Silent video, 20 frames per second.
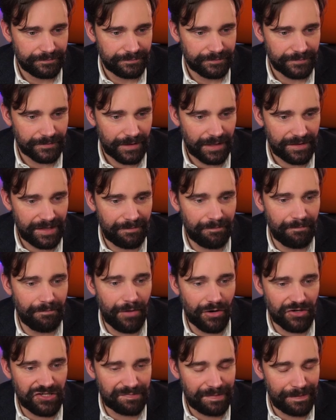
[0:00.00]
I think
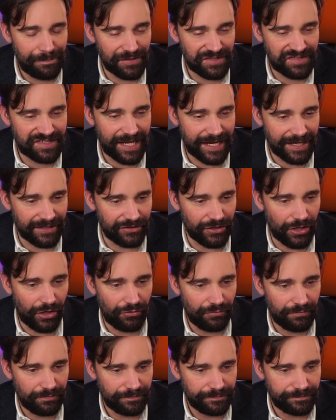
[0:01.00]
most people are saying no.
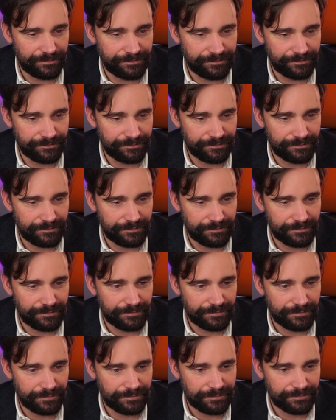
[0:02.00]

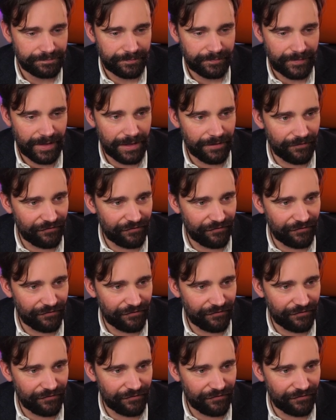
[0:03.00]
The